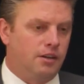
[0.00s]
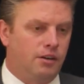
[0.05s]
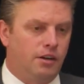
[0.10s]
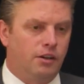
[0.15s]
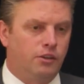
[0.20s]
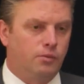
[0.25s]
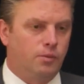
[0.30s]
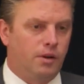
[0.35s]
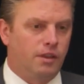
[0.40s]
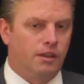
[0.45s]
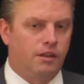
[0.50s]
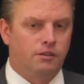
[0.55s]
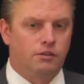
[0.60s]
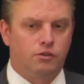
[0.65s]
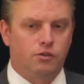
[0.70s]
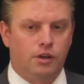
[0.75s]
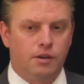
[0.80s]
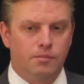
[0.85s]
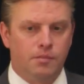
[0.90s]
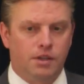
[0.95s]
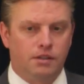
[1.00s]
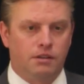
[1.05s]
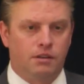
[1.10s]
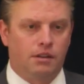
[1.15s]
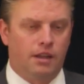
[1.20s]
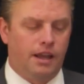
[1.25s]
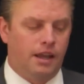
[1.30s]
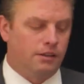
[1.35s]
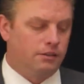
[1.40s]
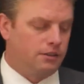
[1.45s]
areas where the treatment
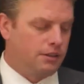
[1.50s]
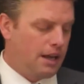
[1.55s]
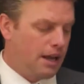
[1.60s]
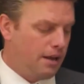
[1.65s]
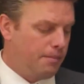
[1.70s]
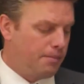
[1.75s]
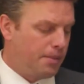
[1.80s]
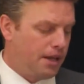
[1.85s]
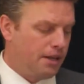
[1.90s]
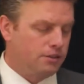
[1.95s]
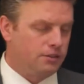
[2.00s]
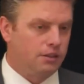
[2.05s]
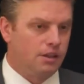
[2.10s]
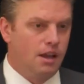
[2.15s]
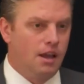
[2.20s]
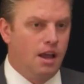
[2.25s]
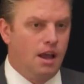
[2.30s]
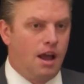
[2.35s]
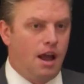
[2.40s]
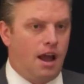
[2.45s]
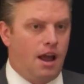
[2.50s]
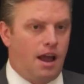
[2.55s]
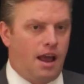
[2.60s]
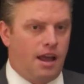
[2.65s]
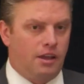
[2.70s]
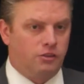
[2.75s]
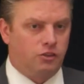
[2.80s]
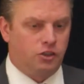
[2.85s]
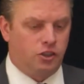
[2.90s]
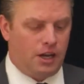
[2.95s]
landscape
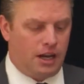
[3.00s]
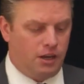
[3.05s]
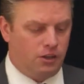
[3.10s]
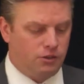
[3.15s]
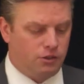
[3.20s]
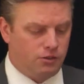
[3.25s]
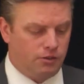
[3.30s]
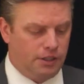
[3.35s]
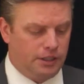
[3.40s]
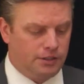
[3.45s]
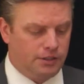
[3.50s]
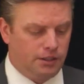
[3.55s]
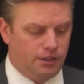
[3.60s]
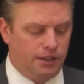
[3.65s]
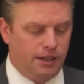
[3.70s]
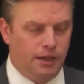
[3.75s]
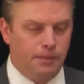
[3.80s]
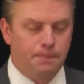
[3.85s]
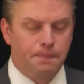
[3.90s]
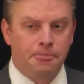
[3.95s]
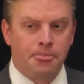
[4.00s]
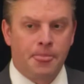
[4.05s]
has changed recently.